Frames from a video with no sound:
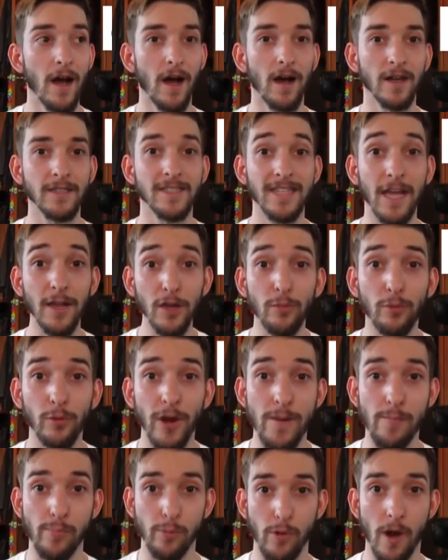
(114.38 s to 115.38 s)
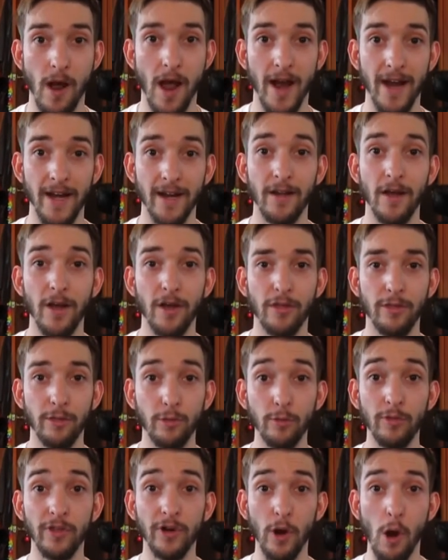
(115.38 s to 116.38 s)
celebrate Pride
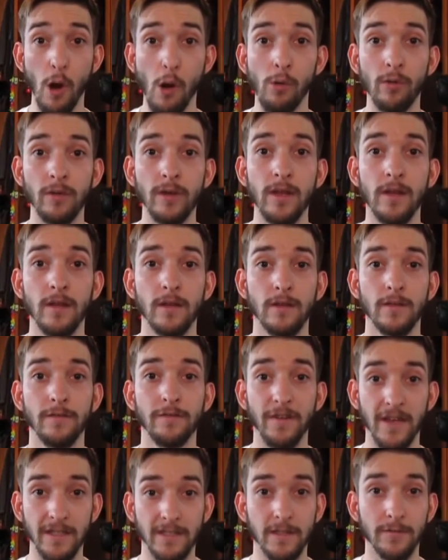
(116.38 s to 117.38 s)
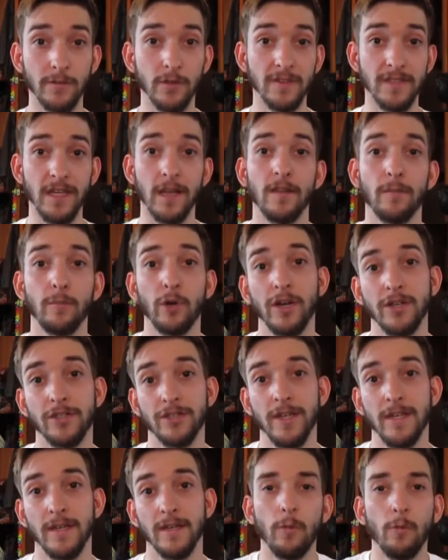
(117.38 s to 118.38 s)
through their own festival
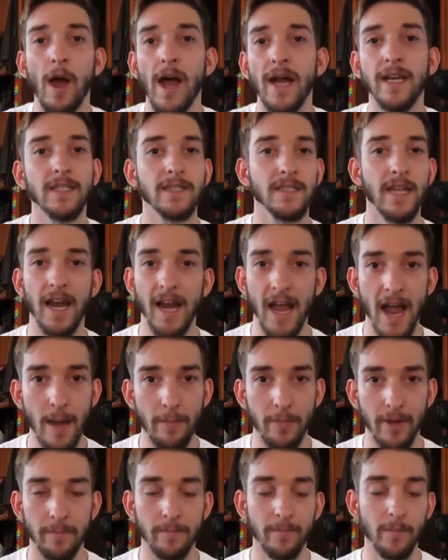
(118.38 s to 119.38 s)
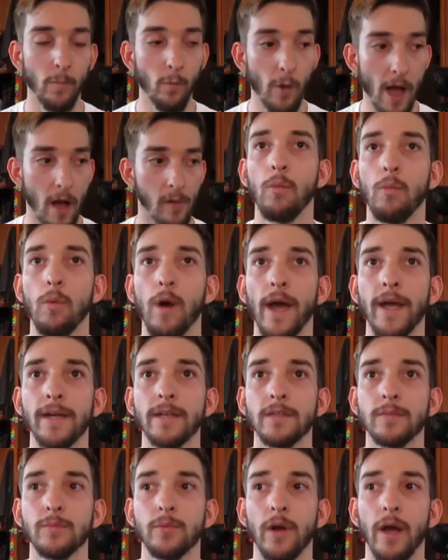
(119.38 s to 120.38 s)
celebration. Why does that happen? Well, why
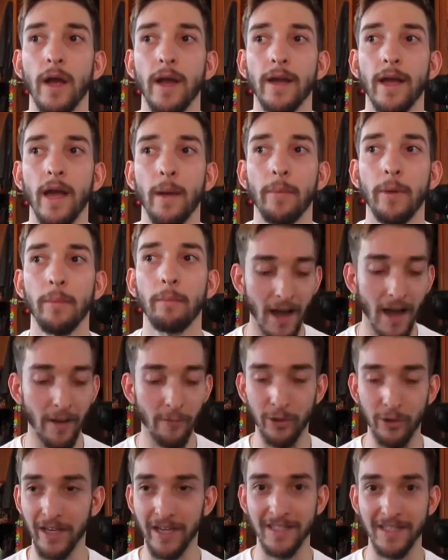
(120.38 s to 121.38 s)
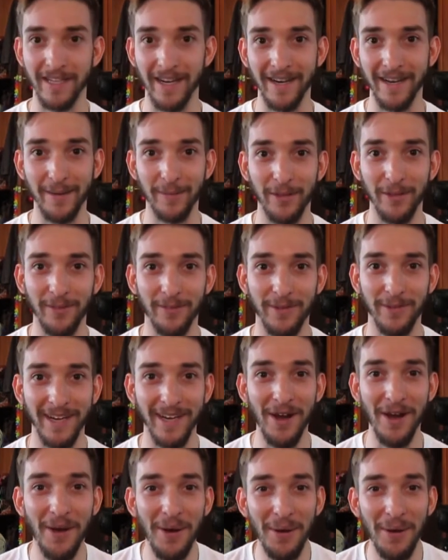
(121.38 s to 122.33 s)
does Pride happen? I'm really excited about this video.